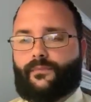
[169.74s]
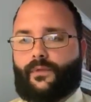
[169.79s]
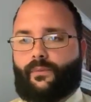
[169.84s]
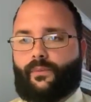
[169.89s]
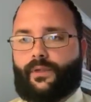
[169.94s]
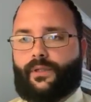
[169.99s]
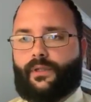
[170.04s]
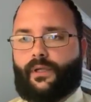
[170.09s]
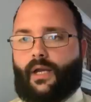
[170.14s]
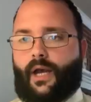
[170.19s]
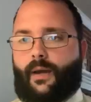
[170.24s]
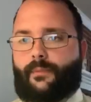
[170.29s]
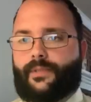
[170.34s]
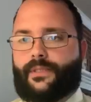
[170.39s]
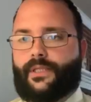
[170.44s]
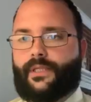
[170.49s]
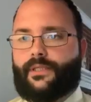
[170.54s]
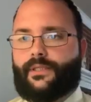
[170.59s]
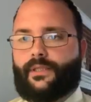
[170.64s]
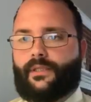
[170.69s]
with the
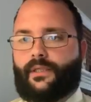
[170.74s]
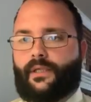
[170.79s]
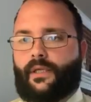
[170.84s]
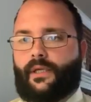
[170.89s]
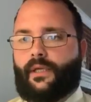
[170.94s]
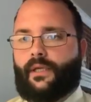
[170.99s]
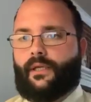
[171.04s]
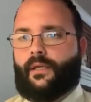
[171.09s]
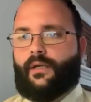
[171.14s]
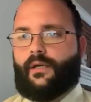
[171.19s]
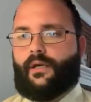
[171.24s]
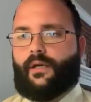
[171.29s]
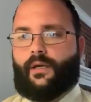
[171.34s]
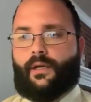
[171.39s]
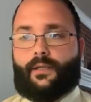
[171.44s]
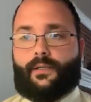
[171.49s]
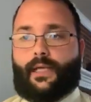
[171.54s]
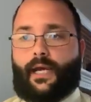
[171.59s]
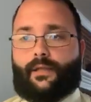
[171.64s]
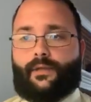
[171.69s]
competition.
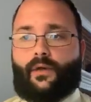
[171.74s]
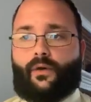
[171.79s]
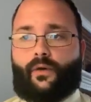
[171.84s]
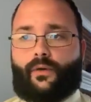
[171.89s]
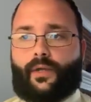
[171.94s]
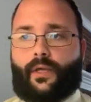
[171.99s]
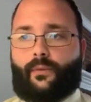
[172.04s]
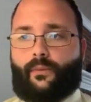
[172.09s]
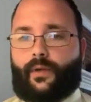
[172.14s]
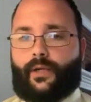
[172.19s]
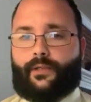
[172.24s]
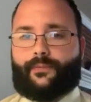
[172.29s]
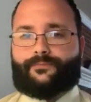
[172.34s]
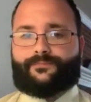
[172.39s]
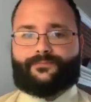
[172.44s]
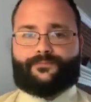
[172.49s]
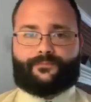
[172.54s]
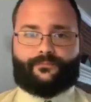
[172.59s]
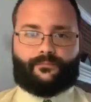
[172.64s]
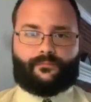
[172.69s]
And down the hole they went.
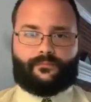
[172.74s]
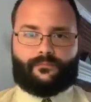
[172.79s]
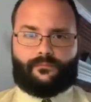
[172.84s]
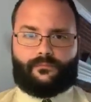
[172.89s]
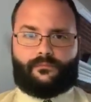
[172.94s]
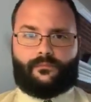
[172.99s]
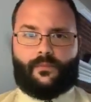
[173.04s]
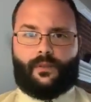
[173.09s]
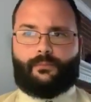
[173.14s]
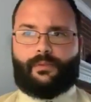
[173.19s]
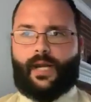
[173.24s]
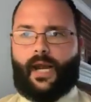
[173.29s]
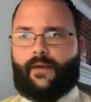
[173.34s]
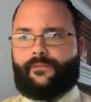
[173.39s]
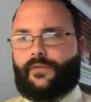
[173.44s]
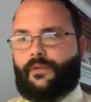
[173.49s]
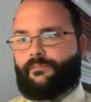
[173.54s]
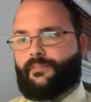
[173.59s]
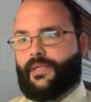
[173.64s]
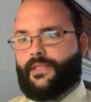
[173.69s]
But
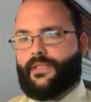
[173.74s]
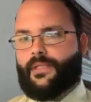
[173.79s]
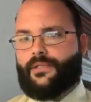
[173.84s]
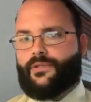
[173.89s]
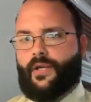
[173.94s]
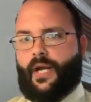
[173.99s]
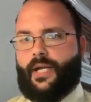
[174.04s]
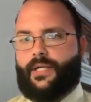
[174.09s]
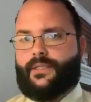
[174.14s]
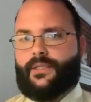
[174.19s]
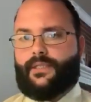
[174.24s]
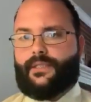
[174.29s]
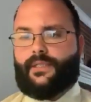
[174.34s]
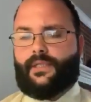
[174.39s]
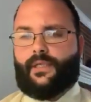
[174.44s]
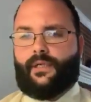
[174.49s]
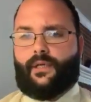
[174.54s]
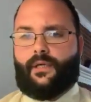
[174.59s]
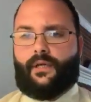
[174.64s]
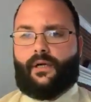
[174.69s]
after business strategies
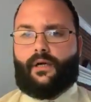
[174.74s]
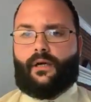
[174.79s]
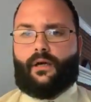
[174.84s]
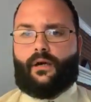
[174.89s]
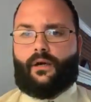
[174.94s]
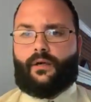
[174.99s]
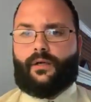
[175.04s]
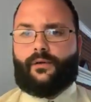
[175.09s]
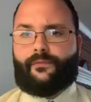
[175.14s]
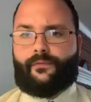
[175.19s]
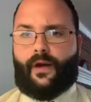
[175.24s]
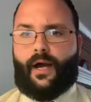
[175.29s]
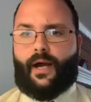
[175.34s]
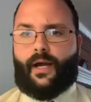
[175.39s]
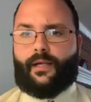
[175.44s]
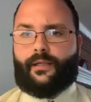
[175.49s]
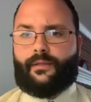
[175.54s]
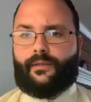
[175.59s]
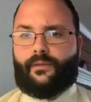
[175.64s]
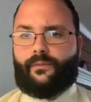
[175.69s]
are
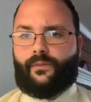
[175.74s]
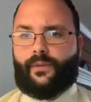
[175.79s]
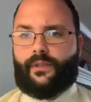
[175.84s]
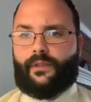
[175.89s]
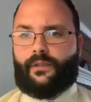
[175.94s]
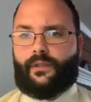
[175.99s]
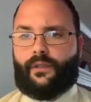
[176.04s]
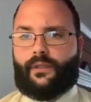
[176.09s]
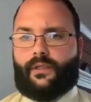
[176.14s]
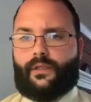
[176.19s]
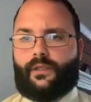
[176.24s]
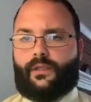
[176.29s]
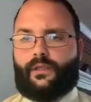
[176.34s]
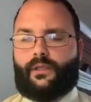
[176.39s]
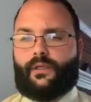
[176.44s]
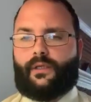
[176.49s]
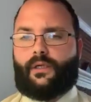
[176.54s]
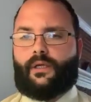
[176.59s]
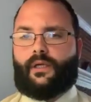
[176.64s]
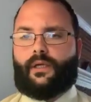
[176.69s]
defined, we look
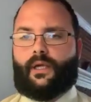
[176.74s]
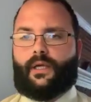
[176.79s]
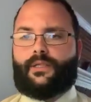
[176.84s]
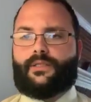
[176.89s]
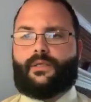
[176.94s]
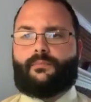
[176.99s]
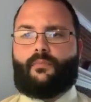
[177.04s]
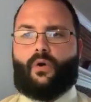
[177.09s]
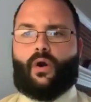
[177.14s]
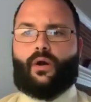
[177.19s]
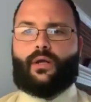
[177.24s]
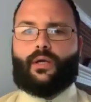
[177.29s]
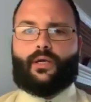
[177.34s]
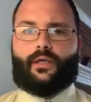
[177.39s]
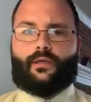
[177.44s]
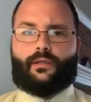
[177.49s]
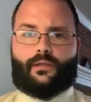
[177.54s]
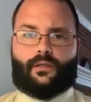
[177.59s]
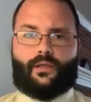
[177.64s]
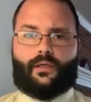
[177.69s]
into
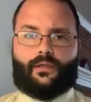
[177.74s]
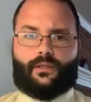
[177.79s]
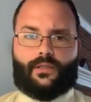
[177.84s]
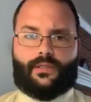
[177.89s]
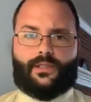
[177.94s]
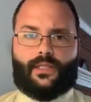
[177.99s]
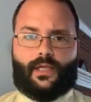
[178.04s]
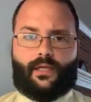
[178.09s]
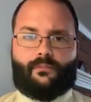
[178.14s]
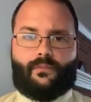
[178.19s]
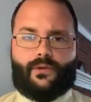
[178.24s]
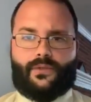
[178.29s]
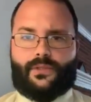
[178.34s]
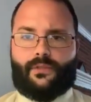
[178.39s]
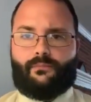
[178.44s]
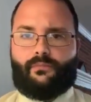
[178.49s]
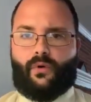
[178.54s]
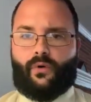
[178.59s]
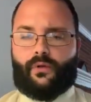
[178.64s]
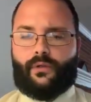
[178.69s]
marketing, the second most
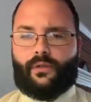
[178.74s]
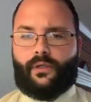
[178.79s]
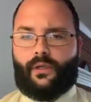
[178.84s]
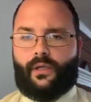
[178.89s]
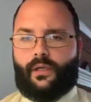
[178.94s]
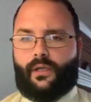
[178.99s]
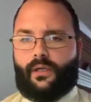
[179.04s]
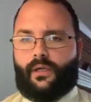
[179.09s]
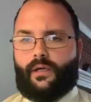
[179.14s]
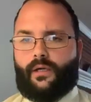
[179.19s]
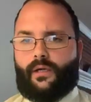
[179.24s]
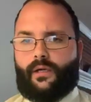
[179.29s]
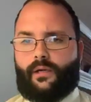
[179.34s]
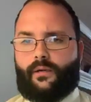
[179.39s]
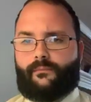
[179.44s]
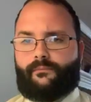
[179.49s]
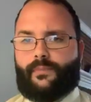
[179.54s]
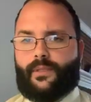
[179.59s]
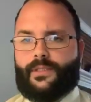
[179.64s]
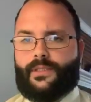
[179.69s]
important
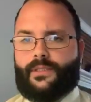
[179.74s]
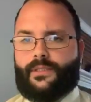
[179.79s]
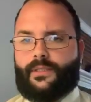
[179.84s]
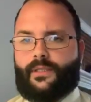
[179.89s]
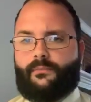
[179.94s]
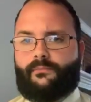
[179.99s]
business